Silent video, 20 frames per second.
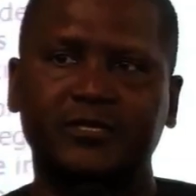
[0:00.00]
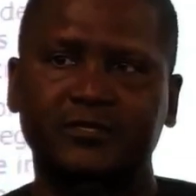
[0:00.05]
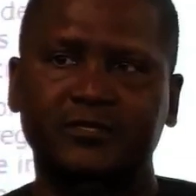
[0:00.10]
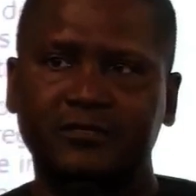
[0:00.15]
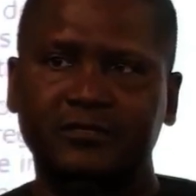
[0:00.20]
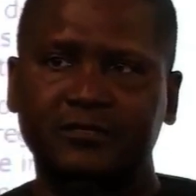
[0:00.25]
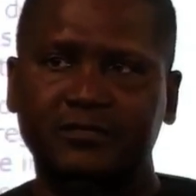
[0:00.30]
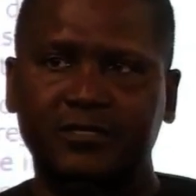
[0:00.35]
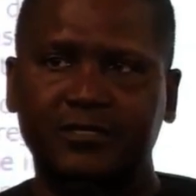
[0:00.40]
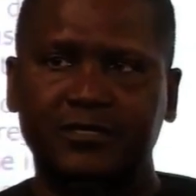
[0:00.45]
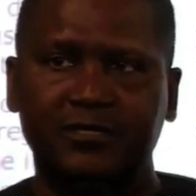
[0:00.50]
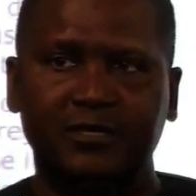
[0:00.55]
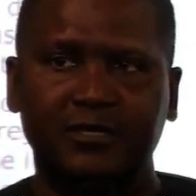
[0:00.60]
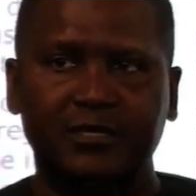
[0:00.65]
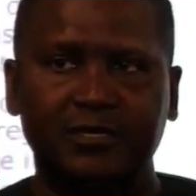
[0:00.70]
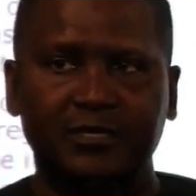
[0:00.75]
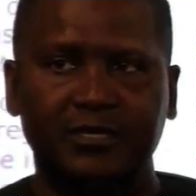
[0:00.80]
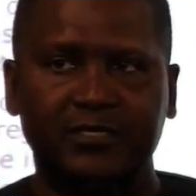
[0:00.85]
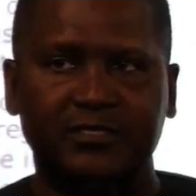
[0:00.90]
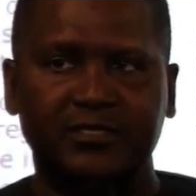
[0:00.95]
killed the
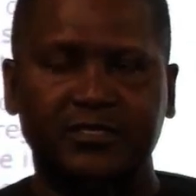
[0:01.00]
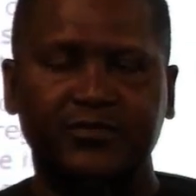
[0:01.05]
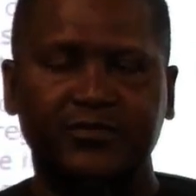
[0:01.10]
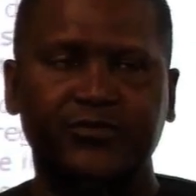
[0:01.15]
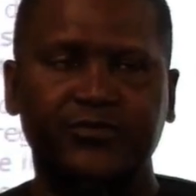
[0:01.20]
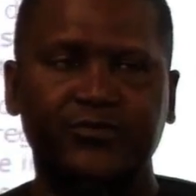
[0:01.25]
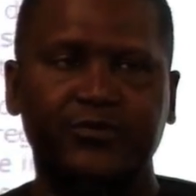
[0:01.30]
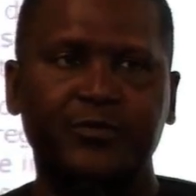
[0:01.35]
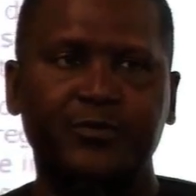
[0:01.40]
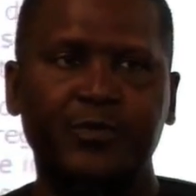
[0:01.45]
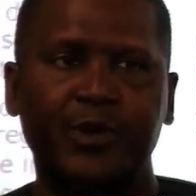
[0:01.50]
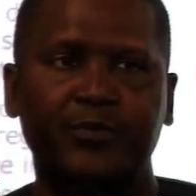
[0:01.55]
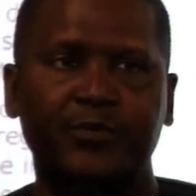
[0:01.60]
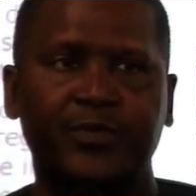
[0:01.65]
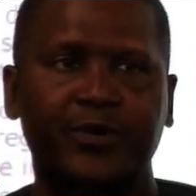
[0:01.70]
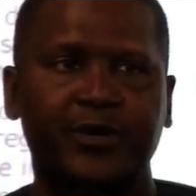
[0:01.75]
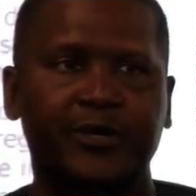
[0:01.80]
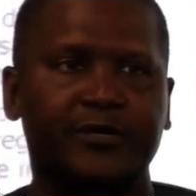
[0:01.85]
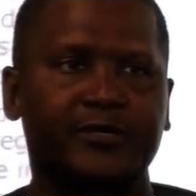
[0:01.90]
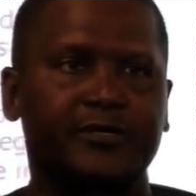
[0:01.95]
industry. If you
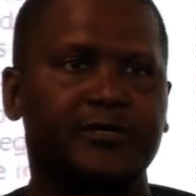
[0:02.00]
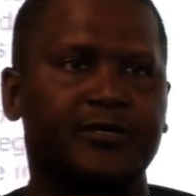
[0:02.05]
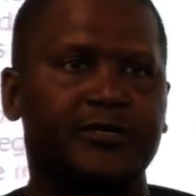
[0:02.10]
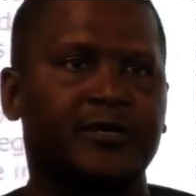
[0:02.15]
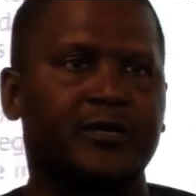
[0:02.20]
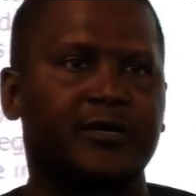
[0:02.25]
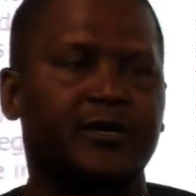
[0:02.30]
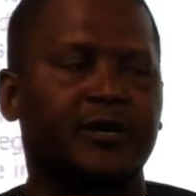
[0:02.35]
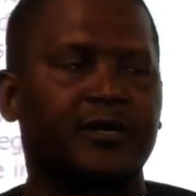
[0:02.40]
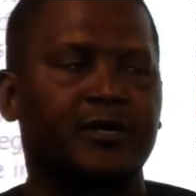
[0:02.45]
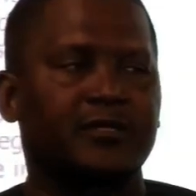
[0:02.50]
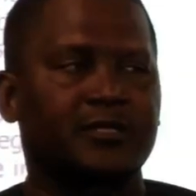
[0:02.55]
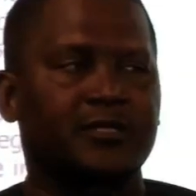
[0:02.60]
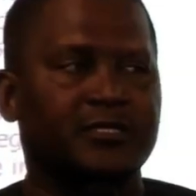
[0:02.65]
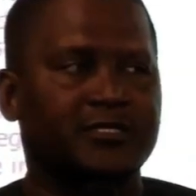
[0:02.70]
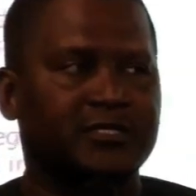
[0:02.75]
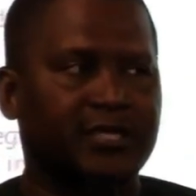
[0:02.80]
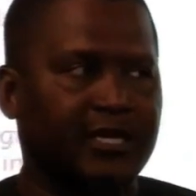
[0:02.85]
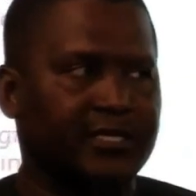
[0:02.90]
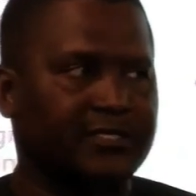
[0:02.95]
remember,
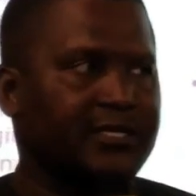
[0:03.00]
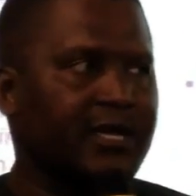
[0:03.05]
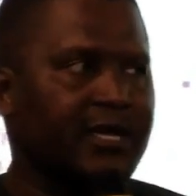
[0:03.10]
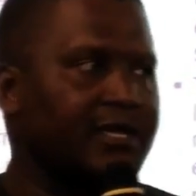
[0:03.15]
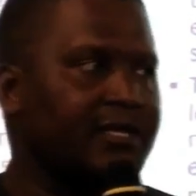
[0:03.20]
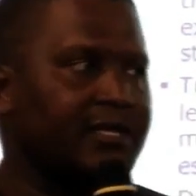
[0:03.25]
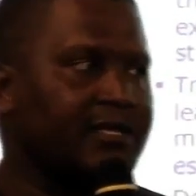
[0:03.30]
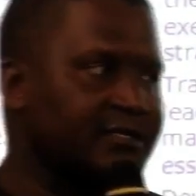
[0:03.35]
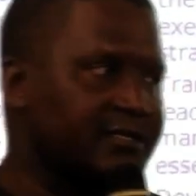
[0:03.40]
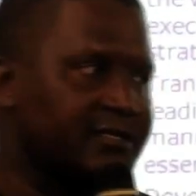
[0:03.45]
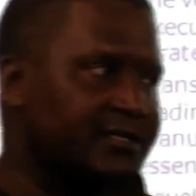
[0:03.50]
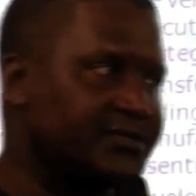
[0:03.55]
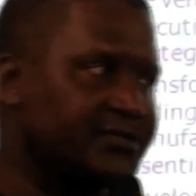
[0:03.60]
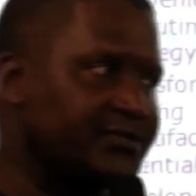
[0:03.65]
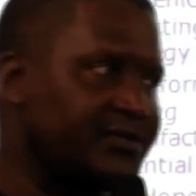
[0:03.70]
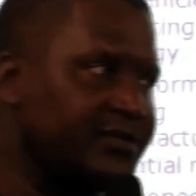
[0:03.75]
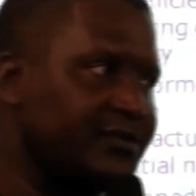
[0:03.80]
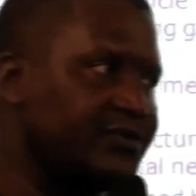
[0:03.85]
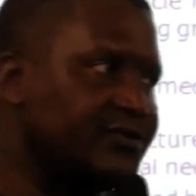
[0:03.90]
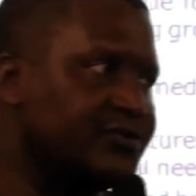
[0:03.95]
the textile
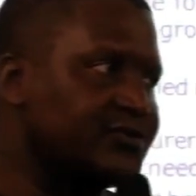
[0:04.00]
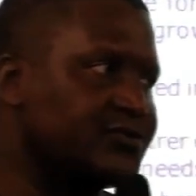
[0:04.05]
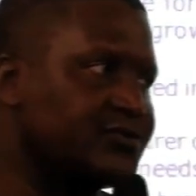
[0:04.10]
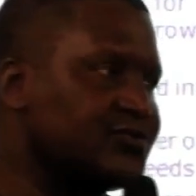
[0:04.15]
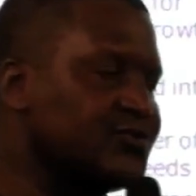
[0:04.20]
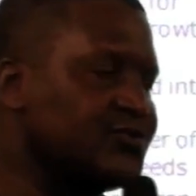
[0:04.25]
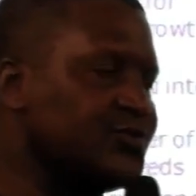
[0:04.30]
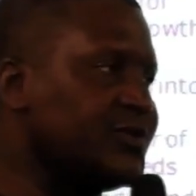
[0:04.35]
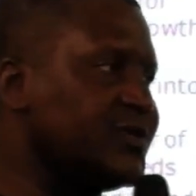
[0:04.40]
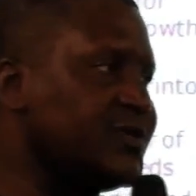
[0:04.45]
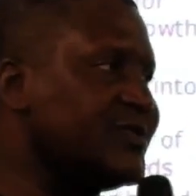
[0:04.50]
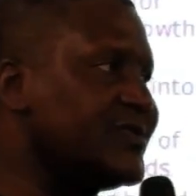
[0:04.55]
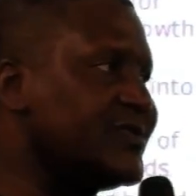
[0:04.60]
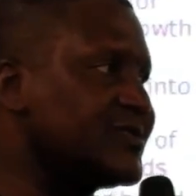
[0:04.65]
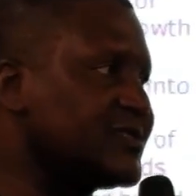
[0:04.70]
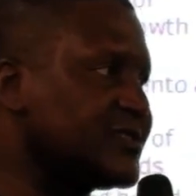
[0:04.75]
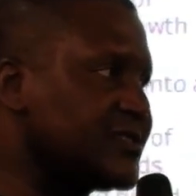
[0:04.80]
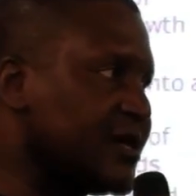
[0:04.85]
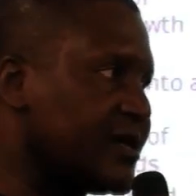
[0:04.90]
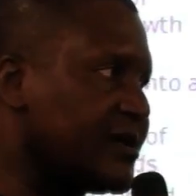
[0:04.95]
industry used to be
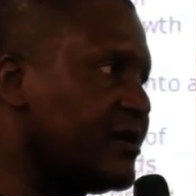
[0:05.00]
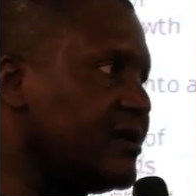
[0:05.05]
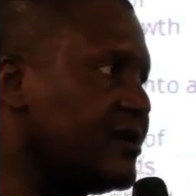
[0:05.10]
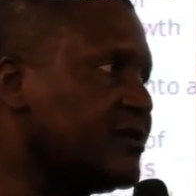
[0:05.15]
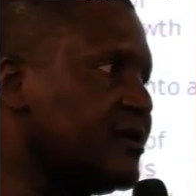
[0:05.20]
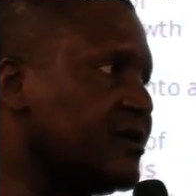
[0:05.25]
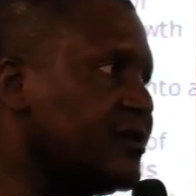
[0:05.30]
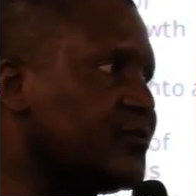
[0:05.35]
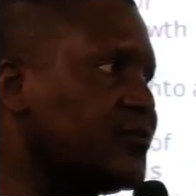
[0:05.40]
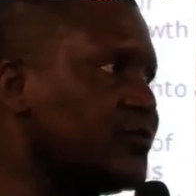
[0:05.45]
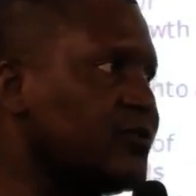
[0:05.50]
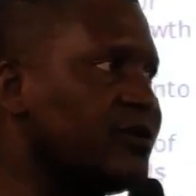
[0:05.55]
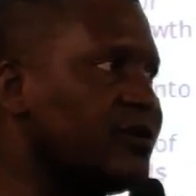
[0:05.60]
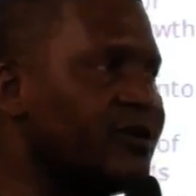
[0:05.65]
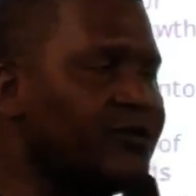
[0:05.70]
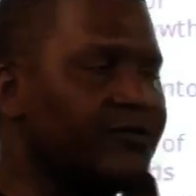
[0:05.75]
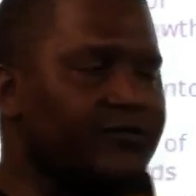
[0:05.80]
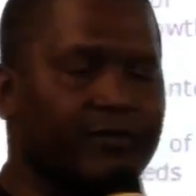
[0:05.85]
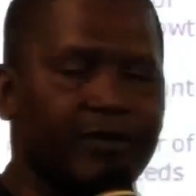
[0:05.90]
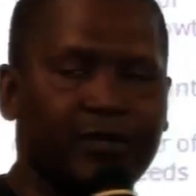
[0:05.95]
the second
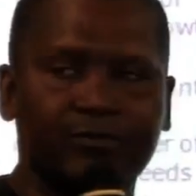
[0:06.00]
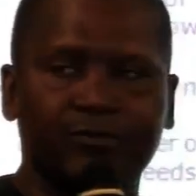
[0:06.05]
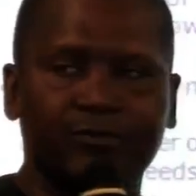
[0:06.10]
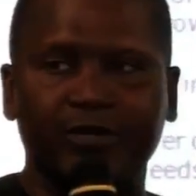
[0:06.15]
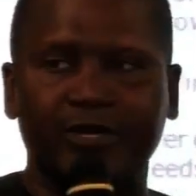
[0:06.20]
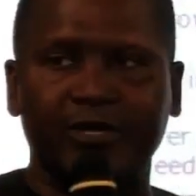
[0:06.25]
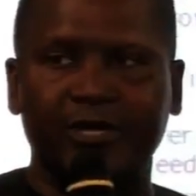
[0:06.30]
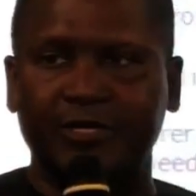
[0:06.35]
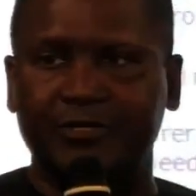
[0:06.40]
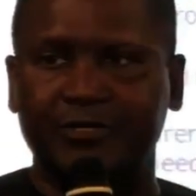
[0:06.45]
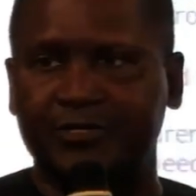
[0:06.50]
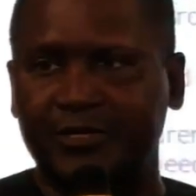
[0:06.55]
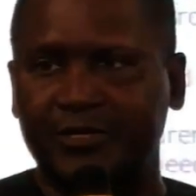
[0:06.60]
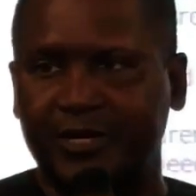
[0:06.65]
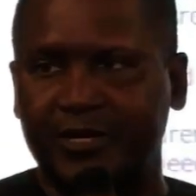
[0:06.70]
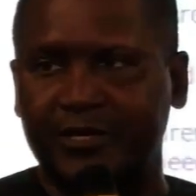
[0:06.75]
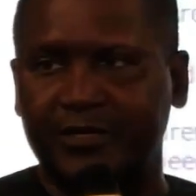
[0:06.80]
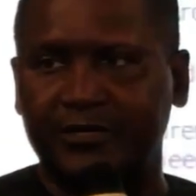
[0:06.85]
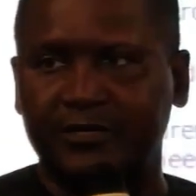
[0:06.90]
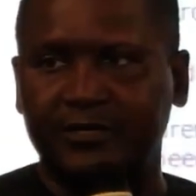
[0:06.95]
employer of labor in
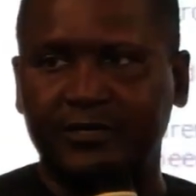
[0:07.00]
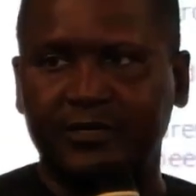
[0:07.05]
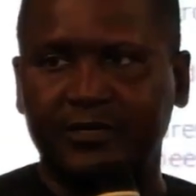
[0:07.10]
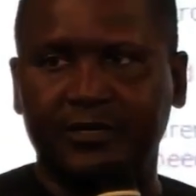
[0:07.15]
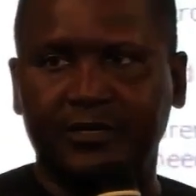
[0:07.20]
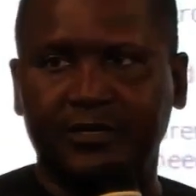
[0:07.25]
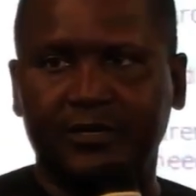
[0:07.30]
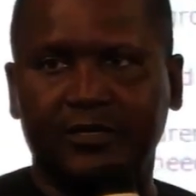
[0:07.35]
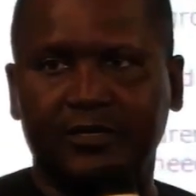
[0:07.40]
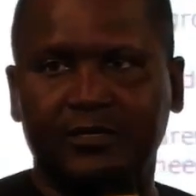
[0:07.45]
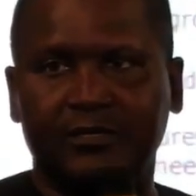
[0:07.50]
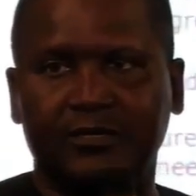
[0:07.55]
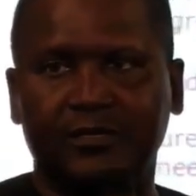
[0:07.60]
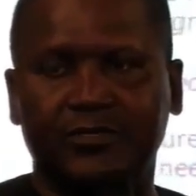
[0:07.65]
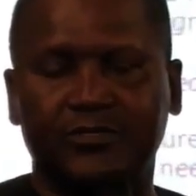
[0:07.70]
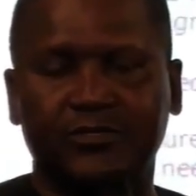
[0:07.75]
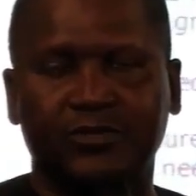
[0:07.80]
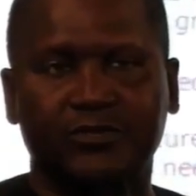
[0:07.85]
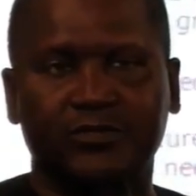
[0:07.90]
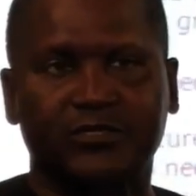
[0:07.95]
Nigeria.
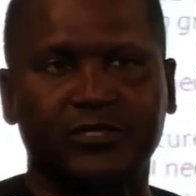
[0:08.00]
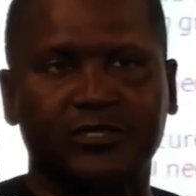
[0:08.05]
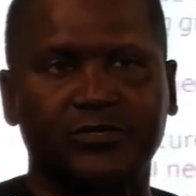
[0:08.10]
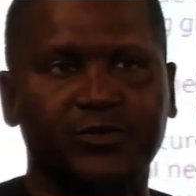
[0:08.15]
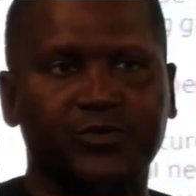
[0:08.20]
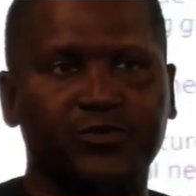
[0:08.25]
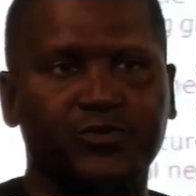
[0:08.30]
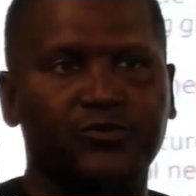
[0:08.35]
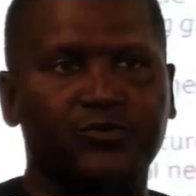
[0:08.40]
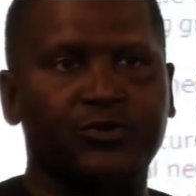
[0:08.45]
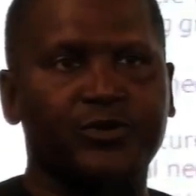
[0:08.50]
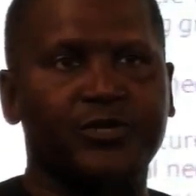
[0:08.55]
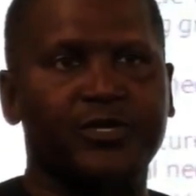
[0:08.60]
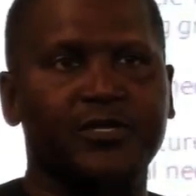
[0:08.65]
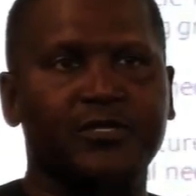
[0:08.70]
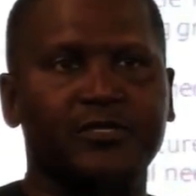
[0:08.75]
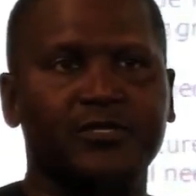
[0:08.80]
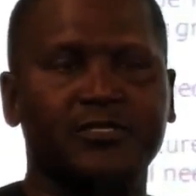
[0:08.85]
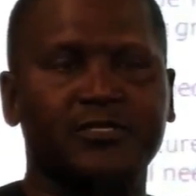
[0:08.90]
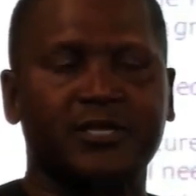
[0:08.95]
The total people
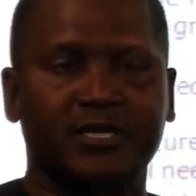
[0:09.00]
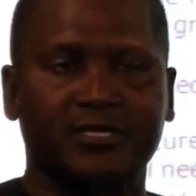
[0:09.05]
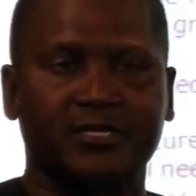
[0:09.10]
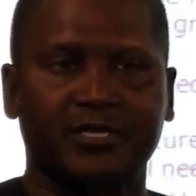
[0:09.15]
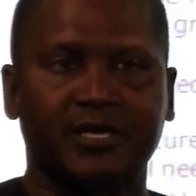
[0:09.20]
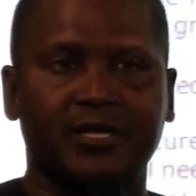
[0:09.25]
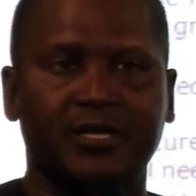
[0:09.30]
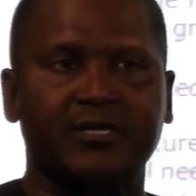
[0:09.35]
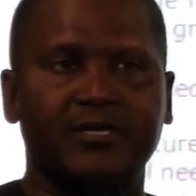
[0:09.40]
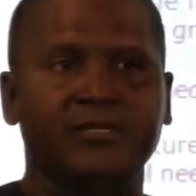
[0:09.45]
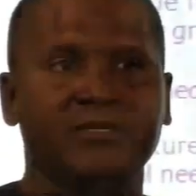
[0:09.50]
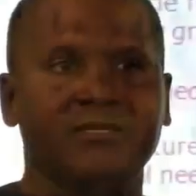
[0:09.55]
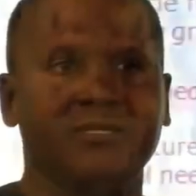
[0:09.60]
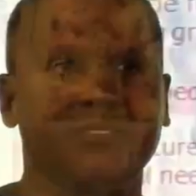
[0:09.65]
working in the textile